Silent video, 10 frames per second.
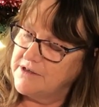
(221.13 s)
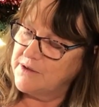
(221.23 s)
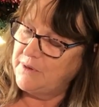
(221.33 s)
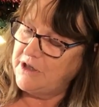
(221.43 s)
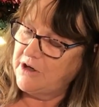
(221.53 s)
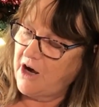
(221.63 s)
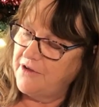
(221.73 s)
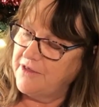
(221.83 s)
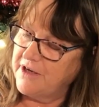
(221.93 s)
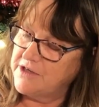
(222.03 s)
So when you cut
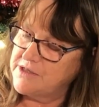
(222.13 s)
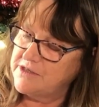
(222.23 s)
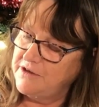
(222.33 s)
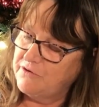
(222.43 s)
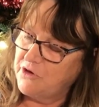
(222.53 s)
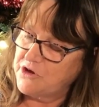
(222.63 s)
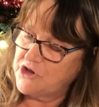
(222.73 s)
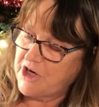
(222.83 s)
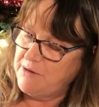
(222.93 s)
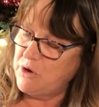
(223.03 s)
this, you've got a
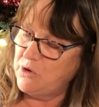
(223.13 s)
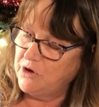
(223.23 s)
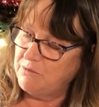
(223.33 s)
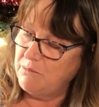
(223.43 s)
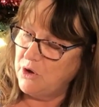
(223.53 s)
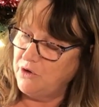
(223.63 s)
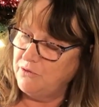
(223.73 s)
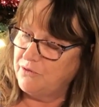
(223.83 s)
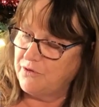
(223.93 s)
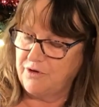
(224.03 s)
shape you can move.